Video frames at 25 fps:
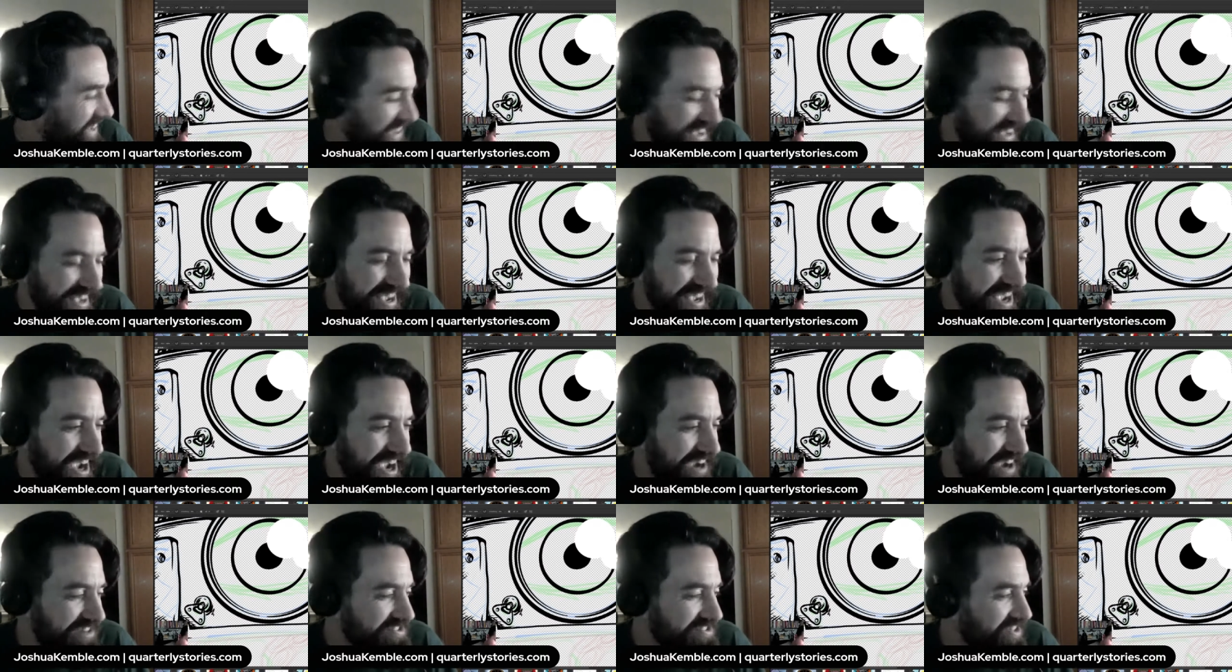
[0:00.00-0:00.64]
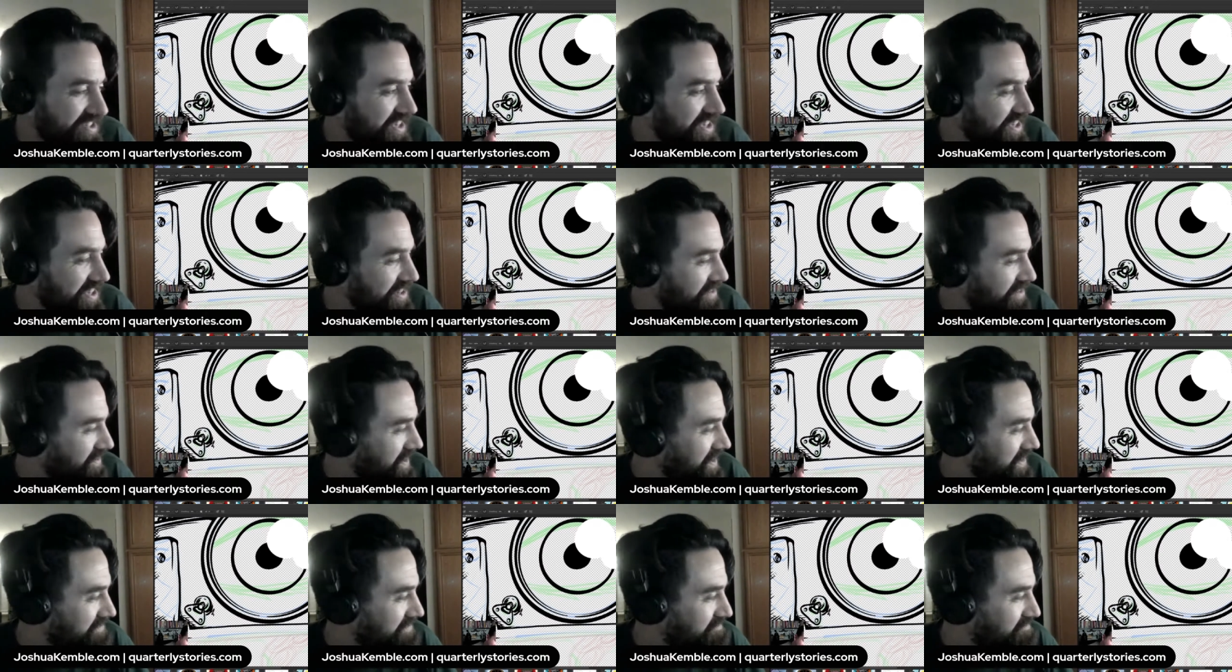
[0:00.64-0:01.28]
was like, you know
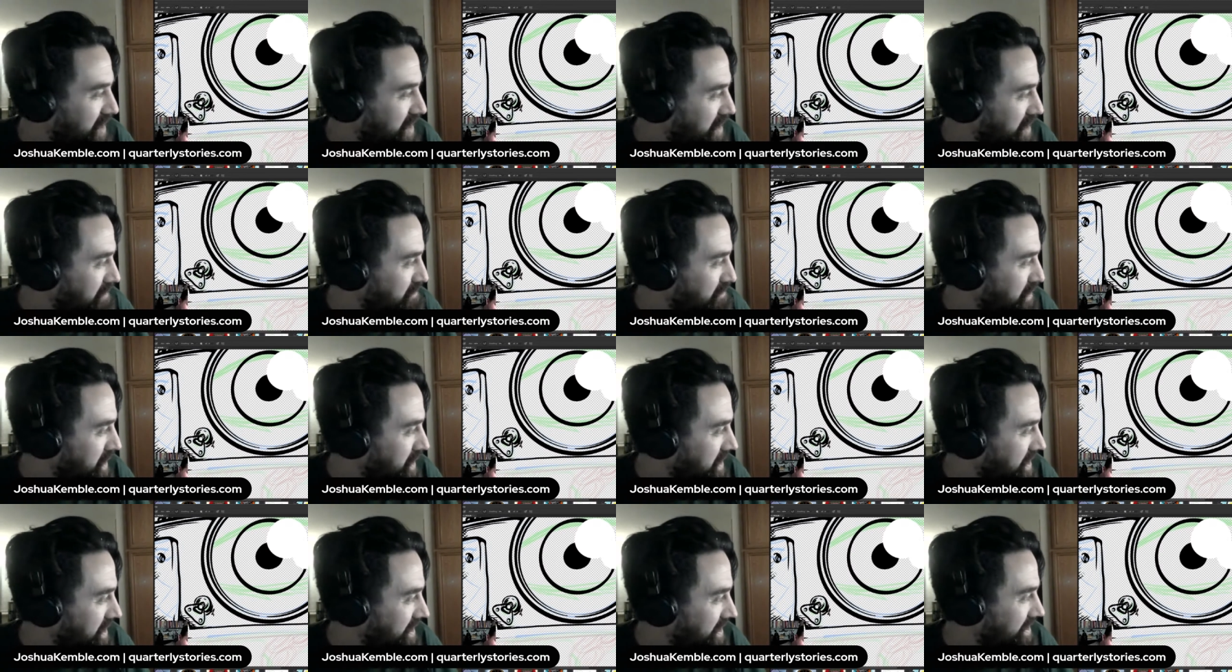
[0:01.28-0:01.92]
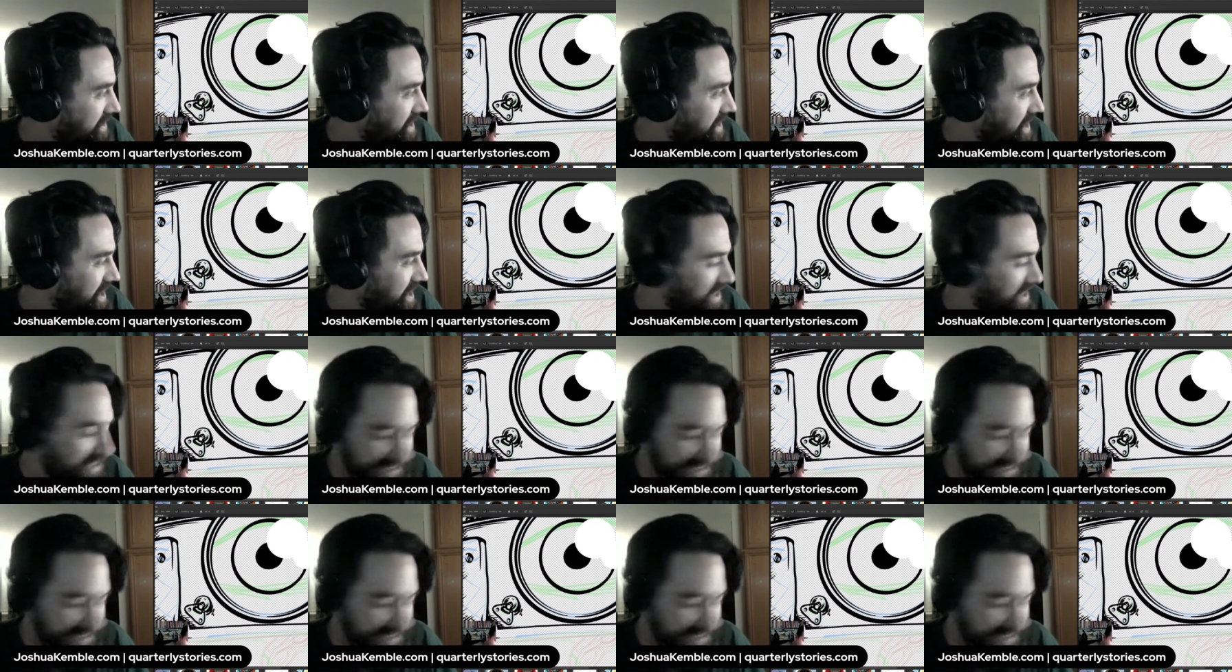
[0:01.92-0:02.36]
what, company and